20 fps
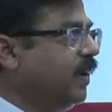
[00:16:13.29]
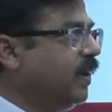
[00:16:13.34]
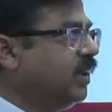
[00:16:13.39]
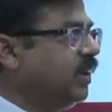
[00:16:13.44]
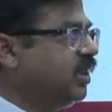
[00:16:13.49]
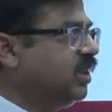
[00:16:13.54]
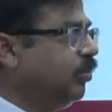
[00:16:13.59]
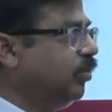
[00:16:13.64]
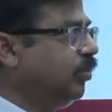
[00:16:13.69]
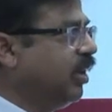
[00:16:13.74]

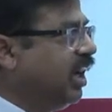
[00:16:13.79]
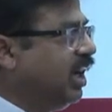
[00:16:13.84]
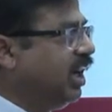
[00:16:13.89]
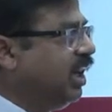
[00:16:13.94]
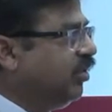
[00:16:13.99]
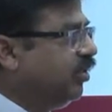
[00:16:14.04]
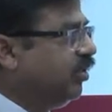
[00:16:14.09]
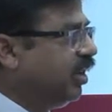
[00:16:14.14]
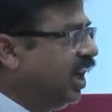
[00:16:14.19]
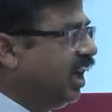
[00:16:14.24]

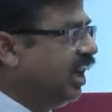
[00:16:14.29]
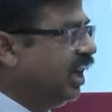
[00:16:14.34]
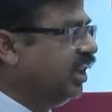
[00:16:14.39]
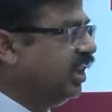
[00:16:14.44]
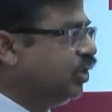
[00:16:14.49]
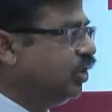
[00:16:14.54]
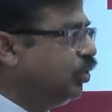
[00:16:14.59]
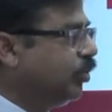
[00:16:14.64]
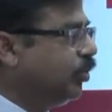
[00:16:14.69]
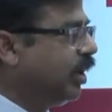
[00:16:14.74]
Similarly,
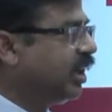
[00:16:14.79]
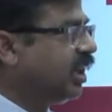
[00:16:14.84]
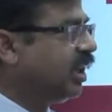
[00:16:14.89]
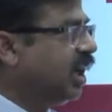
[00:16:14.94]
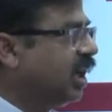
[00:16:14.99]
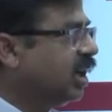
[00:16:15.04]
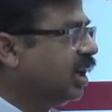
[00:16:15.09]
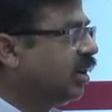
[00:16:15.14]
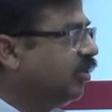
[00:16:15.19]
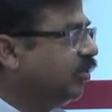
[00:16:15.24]
in
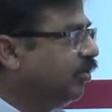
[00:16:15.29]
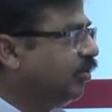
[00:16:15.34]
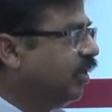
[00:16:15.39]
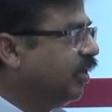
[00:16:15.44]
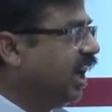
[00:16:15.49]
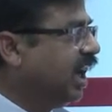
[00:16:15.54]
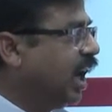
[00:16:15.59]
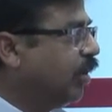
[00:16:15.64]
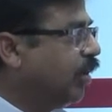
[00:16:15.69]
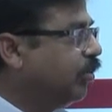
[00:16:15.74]
Chumathang,
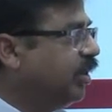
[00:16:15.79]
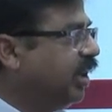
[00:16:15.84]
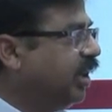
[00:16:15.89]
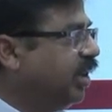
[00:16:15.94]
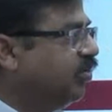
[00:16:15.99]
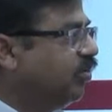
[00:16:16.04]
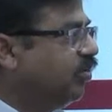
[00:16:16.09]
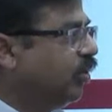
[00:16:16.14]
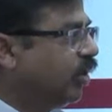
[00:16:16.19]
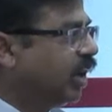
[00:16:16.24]
we have the
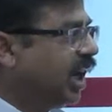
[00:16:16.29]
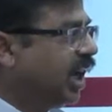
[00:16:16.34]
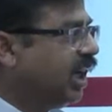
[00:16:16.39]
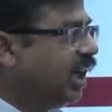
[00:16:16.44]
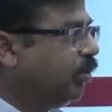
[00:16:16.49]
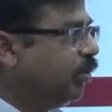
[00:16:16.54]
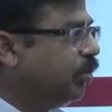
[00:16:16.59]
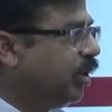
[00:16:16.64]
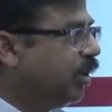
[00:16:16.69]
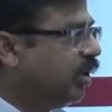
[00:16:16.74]

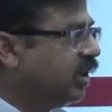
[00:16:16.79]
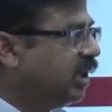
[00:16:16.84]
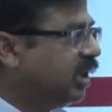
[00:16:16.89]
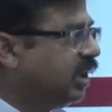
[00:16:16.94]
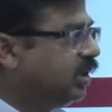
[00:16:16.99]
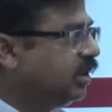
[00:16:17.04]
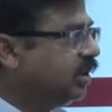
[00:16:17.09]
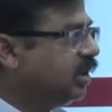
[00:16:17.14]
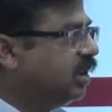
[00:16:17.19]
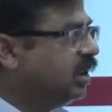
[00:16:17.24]
fluorite deposit.
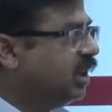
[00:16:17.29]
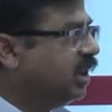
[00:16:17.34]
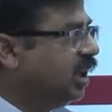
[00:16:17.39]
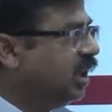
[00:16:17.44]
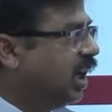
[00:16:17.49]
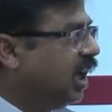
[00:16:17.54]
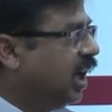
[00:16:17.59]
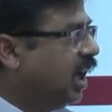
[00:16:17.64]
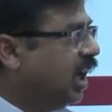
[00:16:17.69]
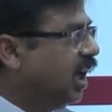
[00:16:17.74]

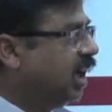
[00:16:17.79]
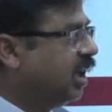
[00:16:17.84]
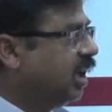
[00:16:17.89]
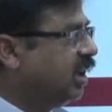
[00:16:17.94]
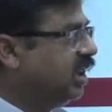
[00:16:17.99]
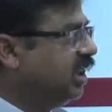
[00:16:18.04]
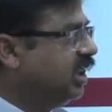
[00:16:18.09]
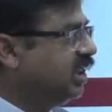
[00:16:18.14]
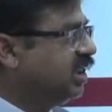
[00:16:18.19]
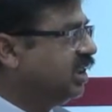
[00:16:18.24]
Uh,
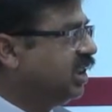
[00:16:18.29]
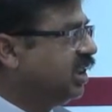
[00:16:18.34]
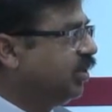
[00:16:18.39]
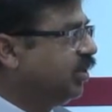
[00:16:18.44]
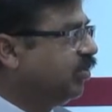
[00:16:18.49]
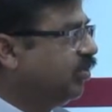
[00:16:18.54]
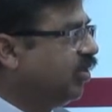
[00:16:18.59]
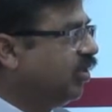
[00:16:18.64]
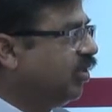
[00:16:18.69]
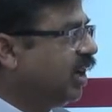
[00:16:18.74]
this is the
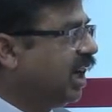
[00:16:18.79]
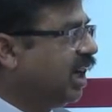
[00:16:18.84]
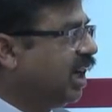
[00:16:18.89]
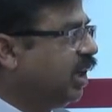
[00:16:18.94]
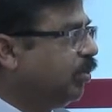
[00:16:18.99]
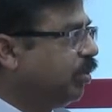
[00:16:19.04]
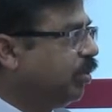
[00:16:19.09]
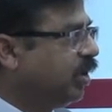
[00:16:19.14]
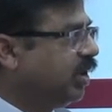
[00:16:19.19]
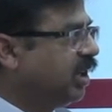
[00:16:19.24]
fluorite
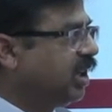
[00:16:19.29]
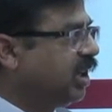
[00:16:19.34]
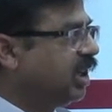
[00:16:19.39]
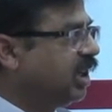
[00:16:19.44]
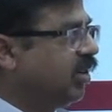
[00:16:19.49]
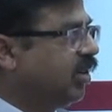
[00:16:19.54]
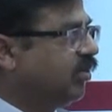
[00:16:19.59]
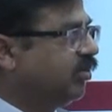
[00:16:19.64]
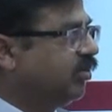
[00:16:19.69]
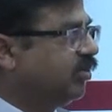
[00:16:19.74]
deposit
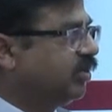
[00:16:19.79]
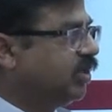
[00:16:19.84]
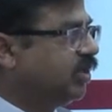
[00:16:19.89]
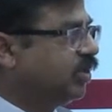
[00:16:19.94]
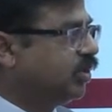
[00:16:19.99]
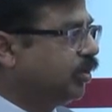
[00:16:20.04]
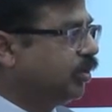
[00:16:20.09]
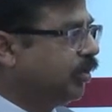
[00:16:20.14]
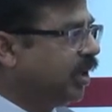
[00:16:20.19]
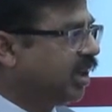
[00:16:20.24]
of
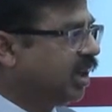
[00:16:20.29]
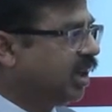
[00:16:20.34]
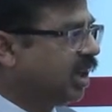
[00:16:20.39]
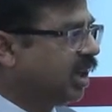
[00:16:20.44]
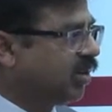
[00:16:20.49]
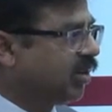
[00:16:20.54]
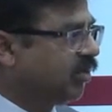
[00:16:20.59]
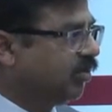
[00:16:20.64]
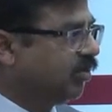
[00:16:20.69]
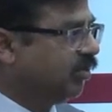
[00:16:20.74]

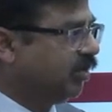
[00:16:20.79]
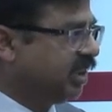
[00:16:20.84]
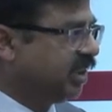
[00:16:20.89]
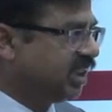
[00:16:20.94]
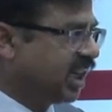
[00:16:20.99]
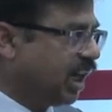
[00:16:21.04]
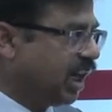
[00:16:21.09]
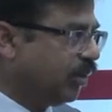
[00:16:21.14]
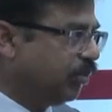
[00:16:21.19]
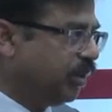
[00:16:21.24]
Chumathang,
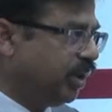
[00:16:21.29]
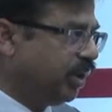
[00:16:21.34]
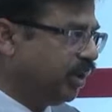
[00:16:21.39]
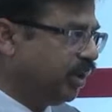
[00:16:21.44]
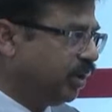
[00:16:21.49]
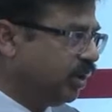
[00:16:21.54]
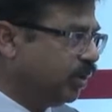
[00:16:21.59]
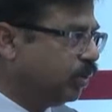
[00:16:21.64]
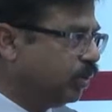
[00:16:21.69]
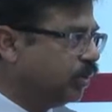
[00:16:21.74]
which can
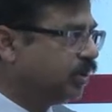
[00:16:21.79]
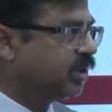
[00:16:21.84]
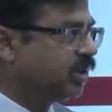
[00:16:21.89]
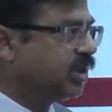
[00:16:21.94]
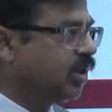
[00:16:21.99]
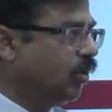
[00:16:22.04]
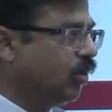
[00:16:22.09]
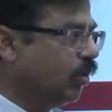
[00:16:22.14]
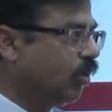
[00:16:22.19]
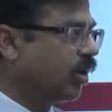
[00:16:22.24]
be
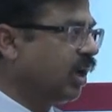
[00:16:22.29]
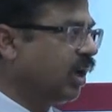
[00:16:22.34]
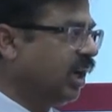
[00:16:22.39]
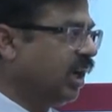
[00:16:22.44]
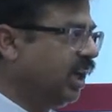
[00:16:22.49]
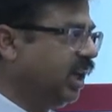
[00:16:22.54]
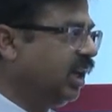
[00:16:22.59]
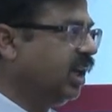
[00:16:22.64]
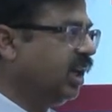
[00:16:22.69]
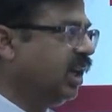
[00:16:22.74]
used
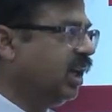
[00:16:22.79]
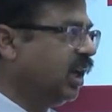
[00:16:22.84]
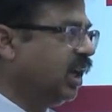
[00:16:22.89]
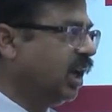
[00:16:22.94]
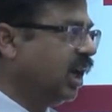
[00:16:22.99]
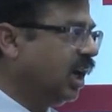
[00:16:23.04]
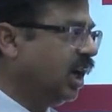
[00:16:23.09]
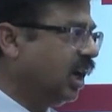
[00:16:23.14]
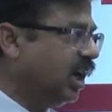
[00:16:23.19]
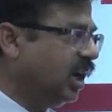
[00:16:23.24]
locally.
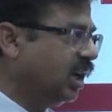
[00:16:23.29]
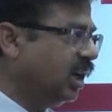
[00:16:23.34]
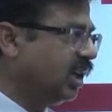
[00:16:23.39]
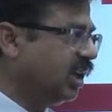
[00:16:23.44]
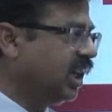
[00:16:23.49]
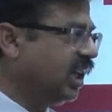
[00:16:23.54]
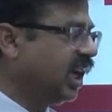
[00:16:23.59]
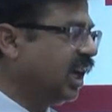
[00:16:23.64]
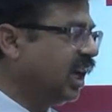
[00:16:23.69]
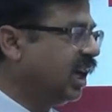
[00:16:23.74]
Uh,
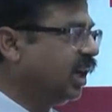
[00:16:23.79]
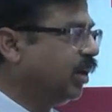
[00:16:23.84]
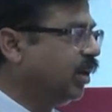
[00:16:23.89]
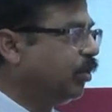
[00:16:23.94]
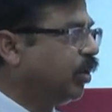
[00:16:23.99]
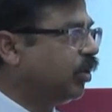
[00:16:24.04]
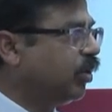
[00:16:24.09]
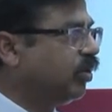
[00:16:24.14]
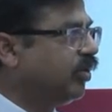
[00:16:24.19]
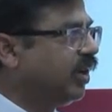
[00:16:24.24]
there are
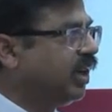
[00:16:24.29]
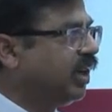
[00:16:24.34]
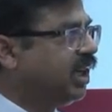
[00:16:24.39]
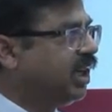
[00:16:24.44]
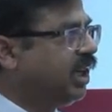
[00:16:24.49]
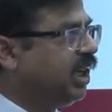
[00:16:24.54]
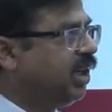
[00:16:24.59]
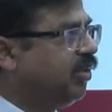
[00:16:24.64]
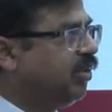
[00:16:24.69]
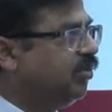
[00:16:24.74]
about
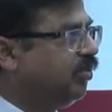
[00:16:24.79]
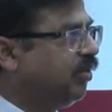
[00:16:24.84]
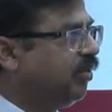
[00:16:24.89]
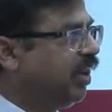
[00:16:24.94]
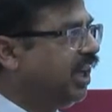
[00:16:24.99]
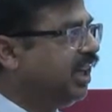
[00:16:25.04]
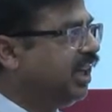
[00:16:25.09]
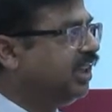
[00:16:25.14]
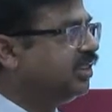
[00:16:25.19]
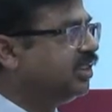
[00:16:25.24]
20
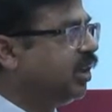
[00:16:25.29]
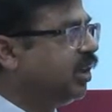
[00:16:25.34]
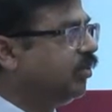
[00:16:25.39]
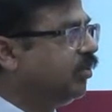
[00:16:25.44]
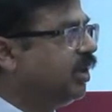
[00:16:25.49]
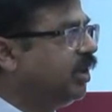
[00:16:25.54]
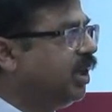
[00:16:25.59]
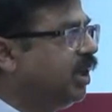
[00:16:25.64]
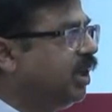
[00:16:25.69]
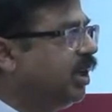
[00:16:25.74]
veins
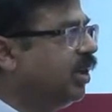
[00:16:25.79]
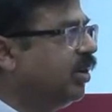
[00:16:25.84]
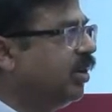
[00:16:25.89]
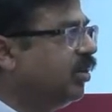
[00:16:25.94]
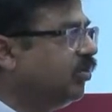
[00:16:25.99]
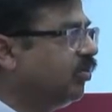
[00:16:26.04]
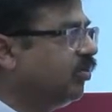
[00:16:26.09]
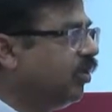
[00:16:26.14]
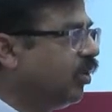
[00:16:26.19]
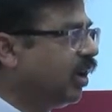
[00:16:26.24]
of the
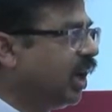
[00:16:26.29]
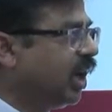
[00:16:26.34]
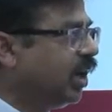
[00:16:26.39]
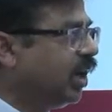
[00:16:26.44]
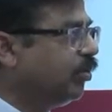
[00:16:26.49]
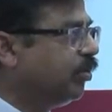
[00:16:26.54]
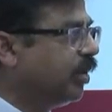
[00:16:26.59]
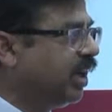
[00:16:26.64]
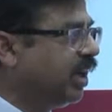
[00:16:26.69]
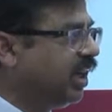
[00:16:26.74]

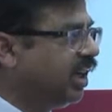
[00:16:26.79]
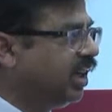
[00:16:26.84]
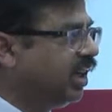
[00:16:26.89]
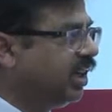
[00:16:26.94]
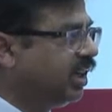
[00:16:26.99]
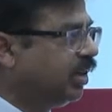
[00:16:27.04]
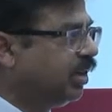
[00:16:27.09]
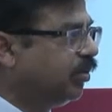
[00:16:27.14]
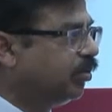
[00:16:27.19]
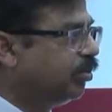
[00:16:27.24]
fluorite present
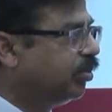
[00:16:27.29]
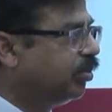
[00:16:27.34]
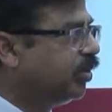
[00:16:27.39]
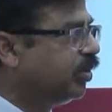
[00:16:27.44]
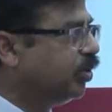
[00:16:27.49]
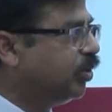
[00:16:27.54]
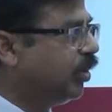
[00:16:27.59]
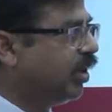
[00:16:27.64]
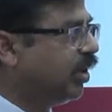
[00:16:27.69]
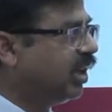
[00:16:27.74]
in
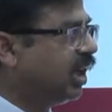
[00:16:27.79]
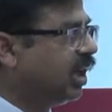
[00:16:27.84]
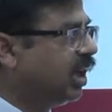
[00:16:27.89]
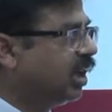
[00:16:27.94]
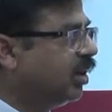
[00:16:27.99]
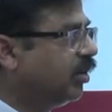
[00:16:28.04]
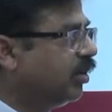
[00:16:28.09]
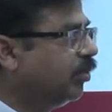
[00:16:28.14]
Chumathang.